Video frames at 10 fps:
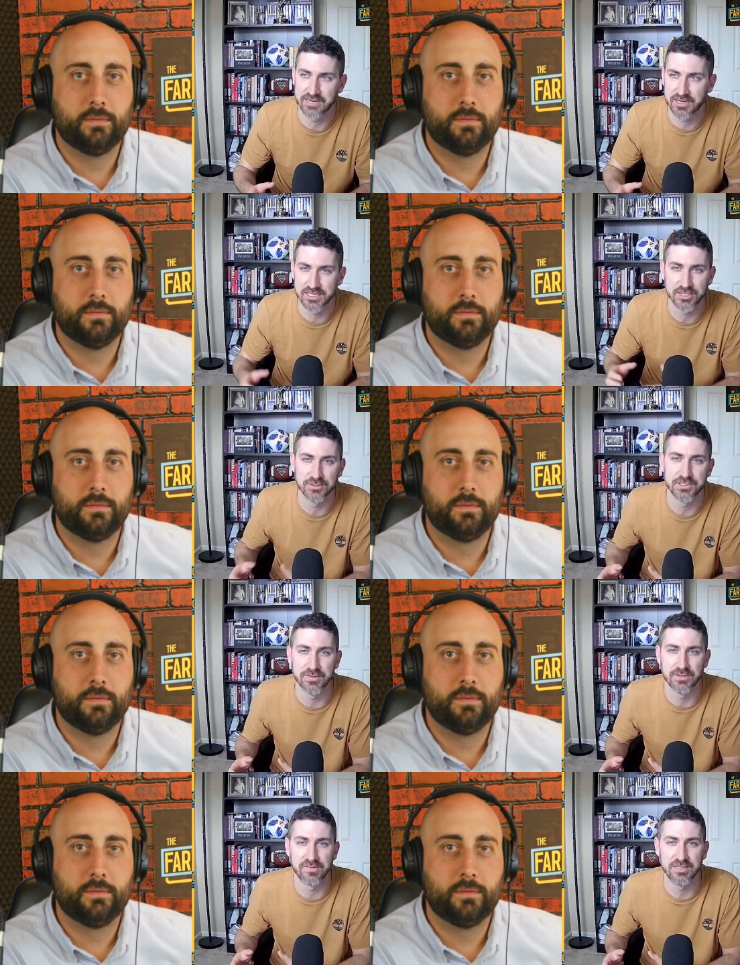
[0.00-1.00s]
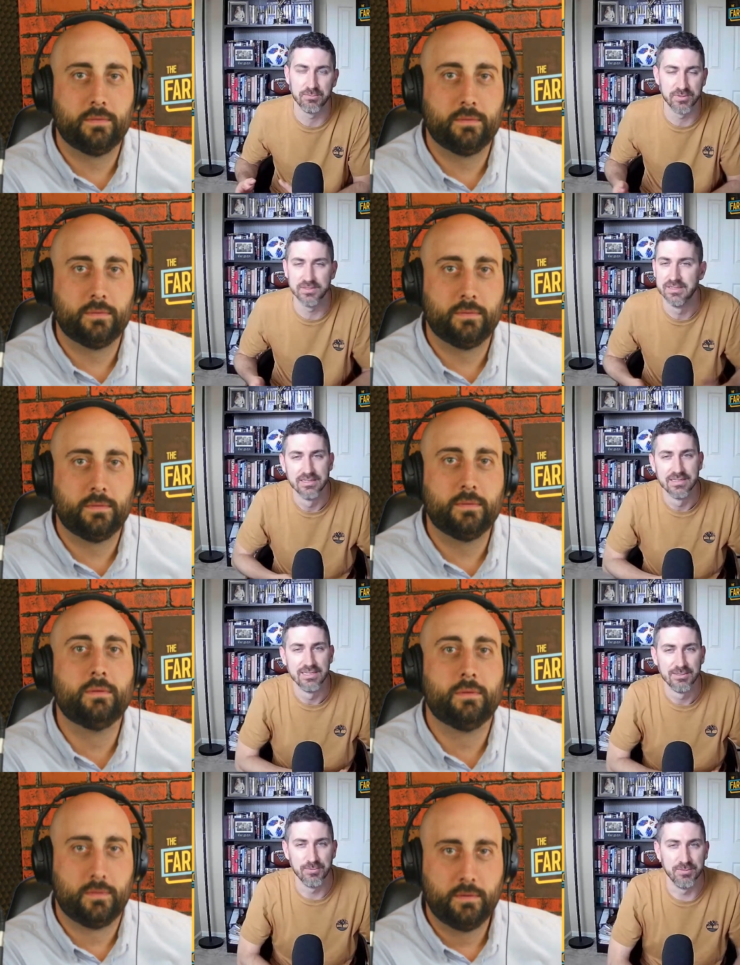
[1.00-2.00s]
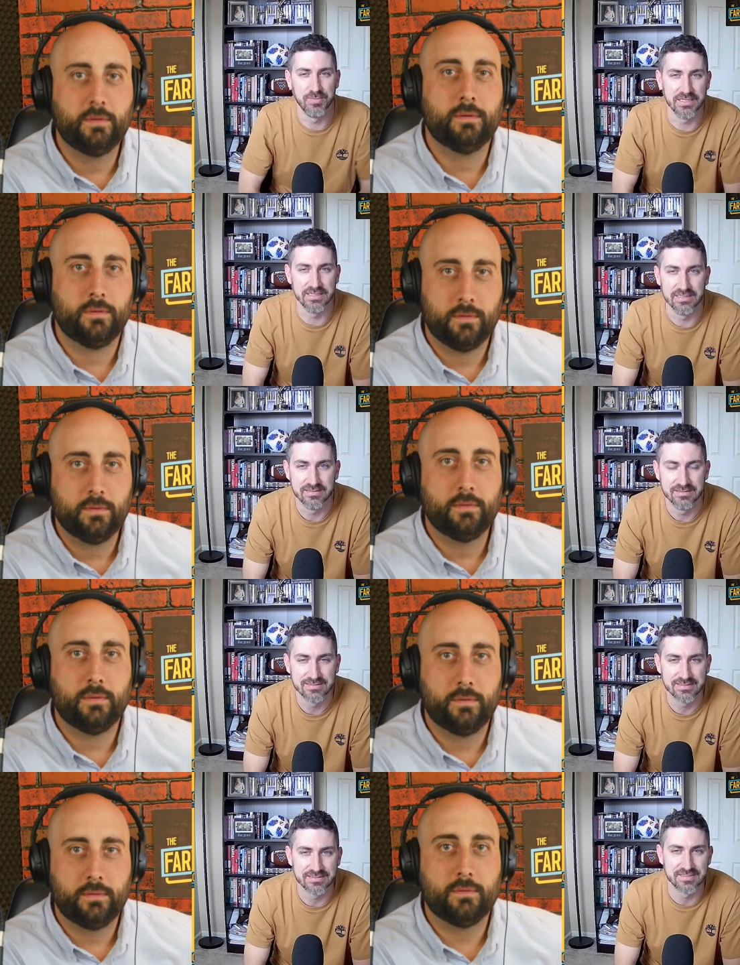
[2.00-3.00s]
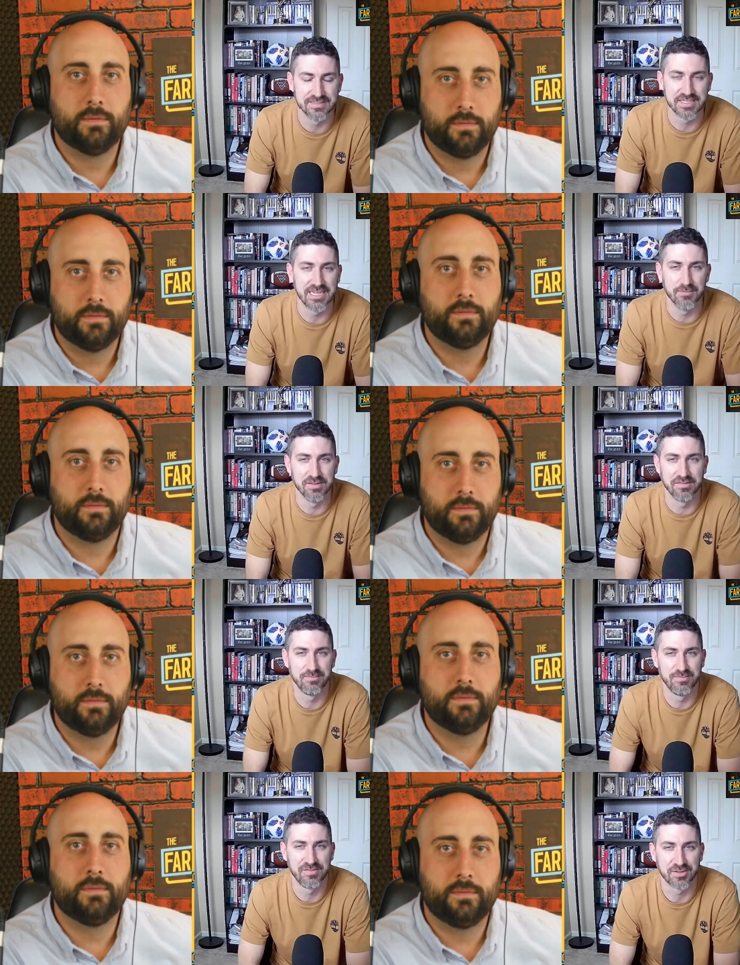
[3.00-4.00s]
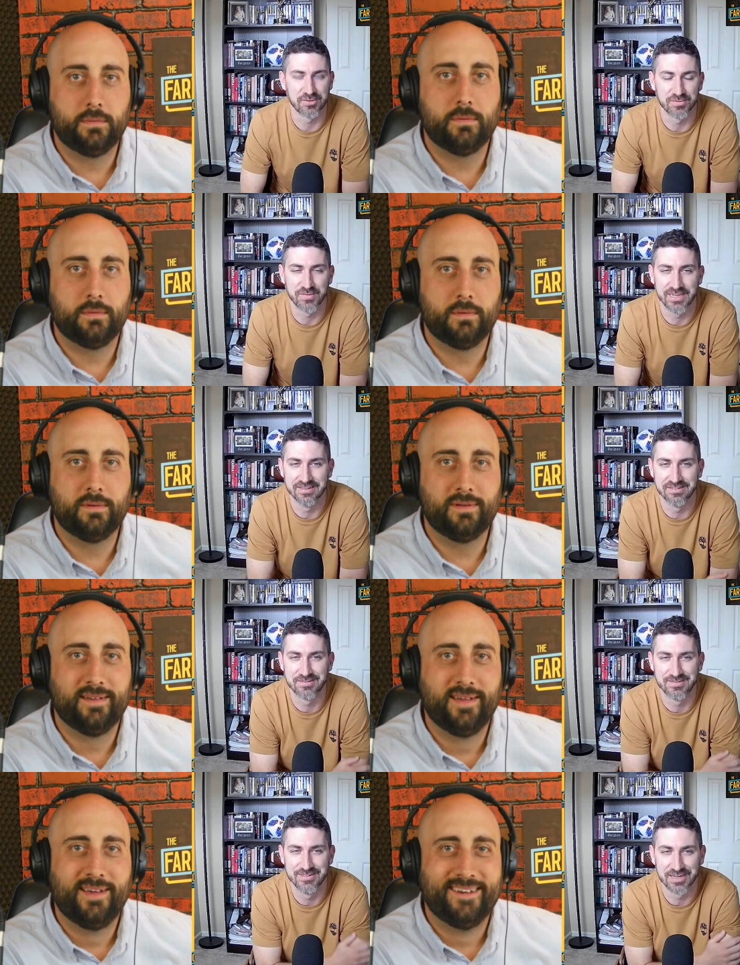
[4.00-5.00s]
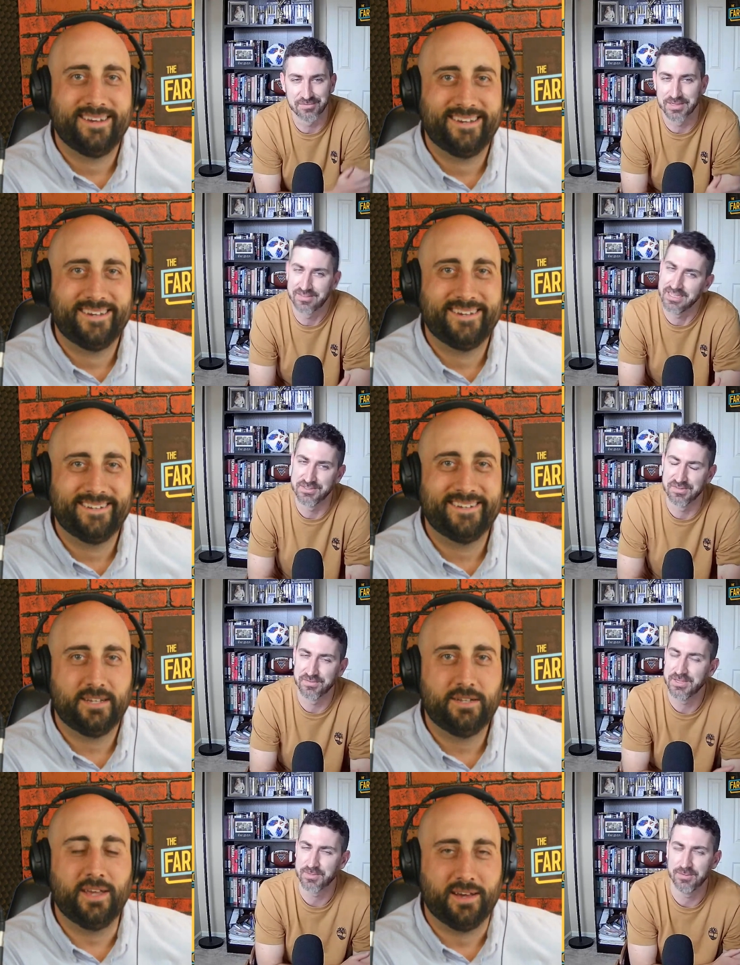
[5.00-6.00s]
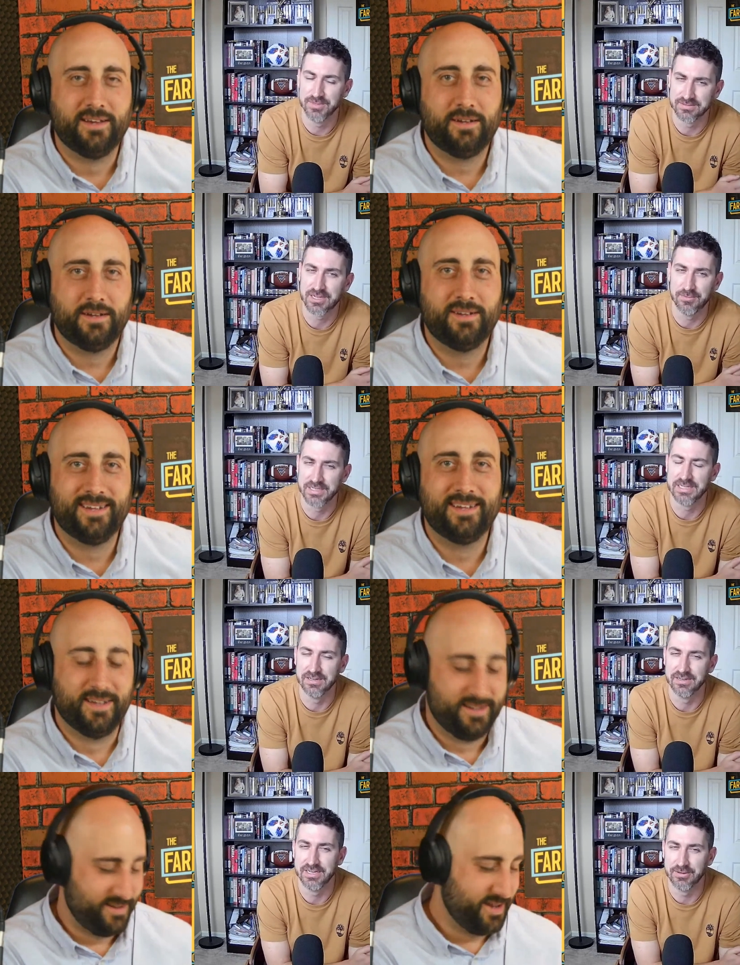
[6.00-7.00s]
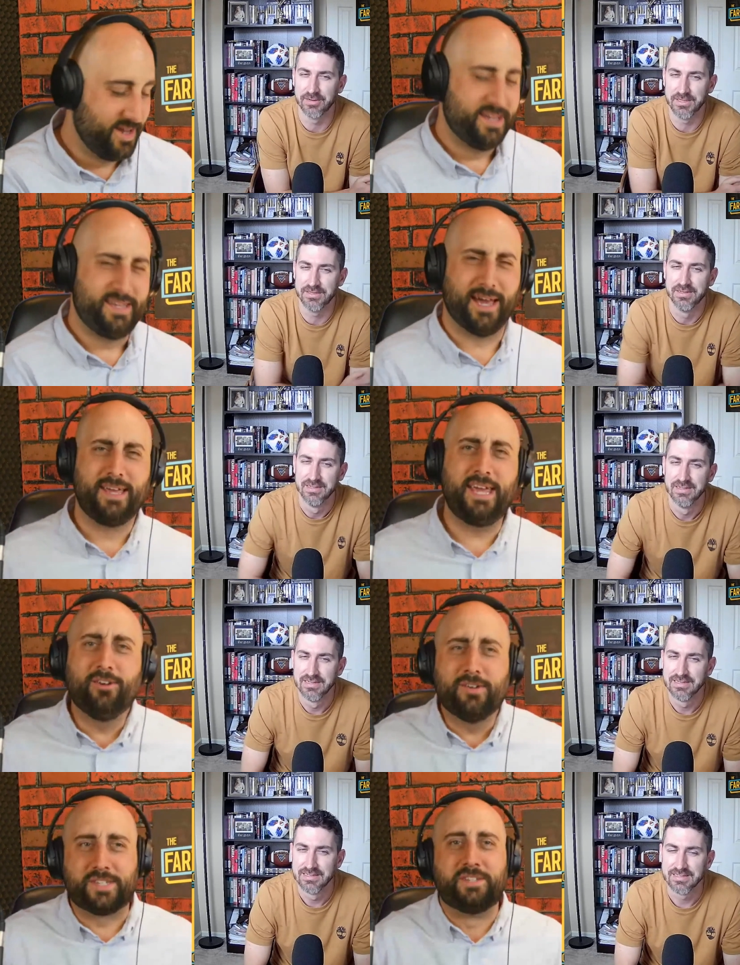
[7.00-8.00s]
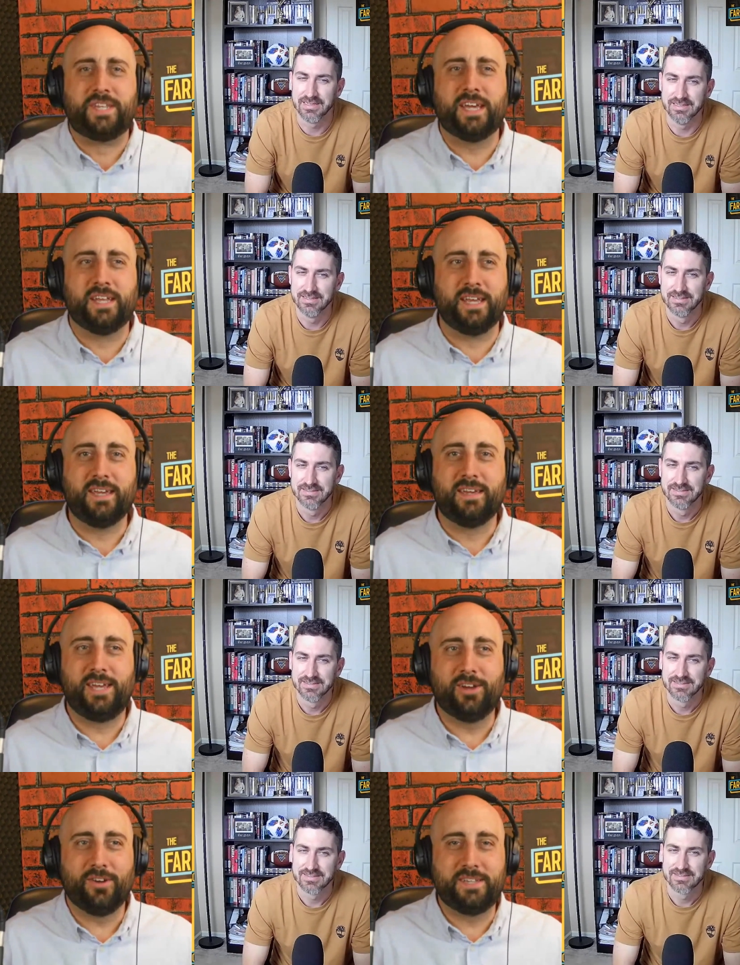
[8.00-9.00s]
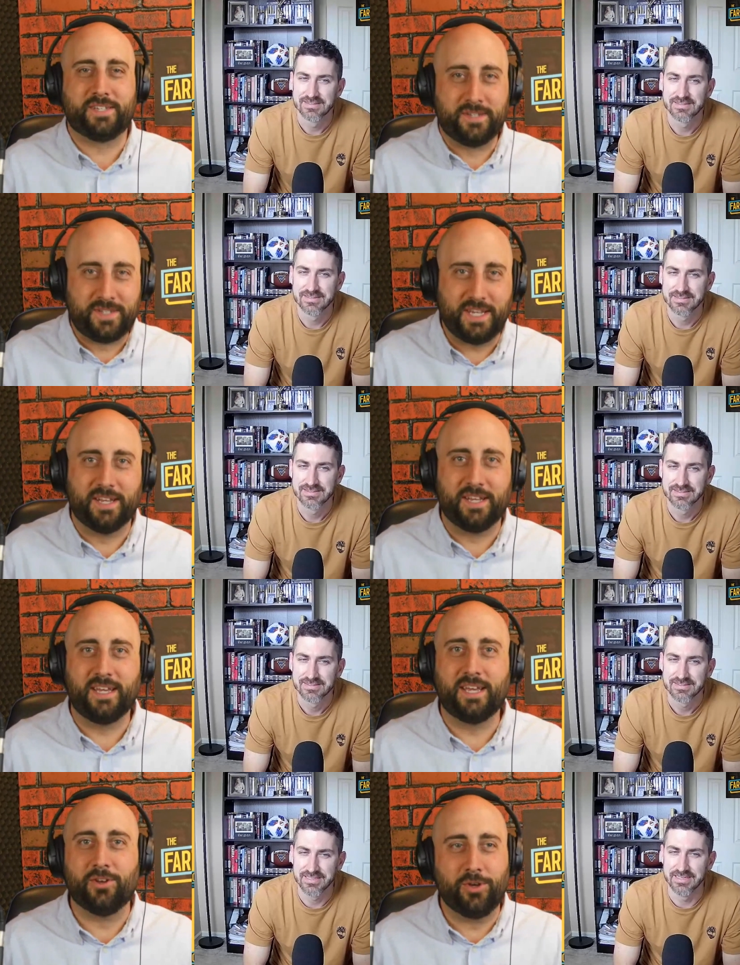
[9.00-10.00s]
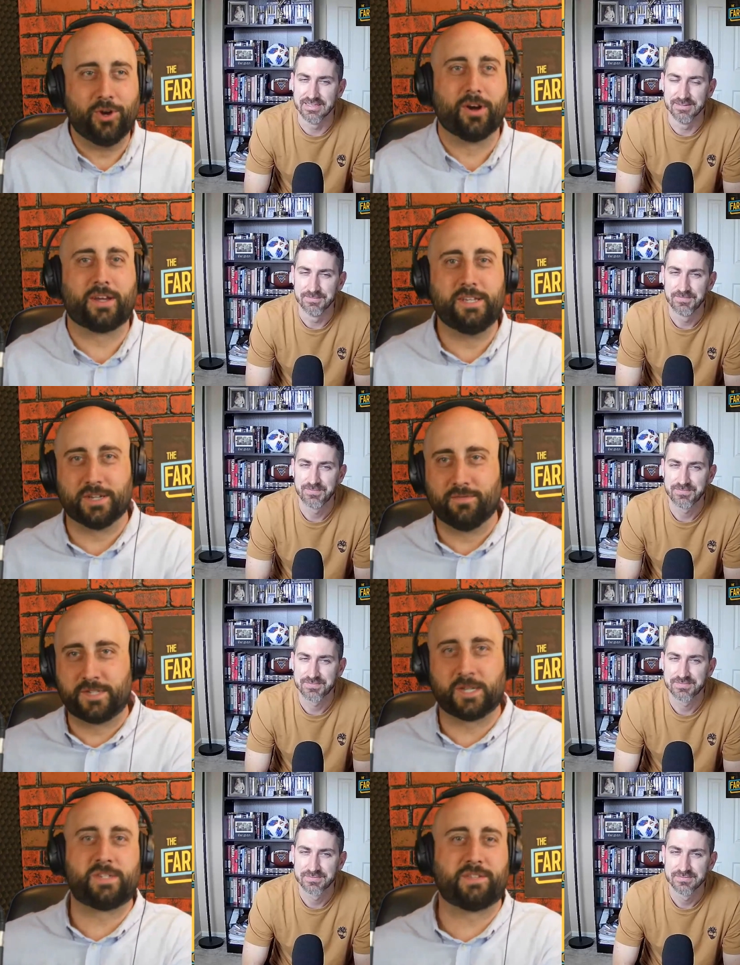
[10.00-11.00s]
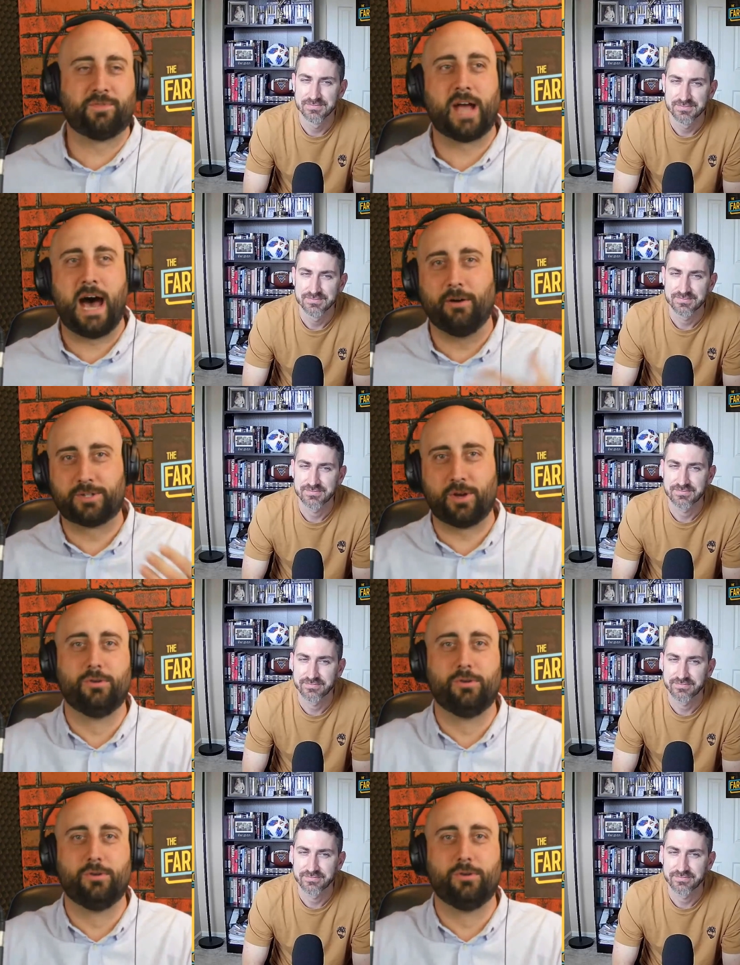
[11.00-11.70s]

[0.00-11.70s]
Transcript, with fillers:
Speaker 1: of Jay Wright coaching their team would would be the same as Sixers fans' expectations
Speaker 2: of yeah. him coming coming here, you know what I mean? Yeah, here is a deity. Yeah. Here he's a deity. In New York, yeah. he's a successful college